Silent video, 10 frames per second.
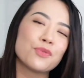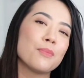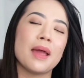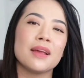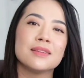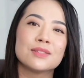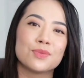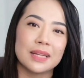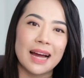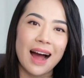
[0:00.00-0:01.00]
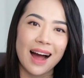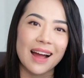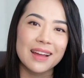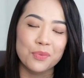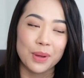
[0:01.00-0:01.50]
remains really
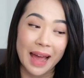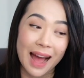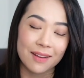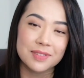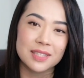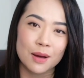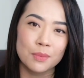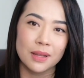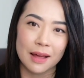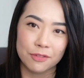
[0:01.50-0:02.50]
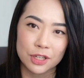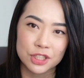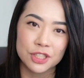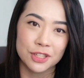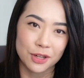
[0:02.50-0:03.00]
high and we have some
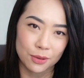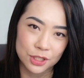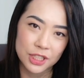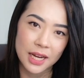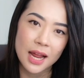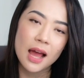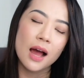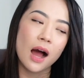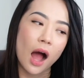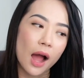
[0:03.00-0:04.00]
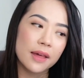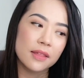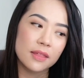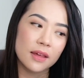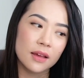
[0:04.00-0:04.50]
leverage to negotiate, I
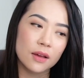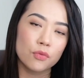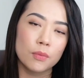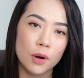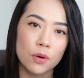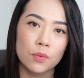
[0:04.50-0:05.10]
think remote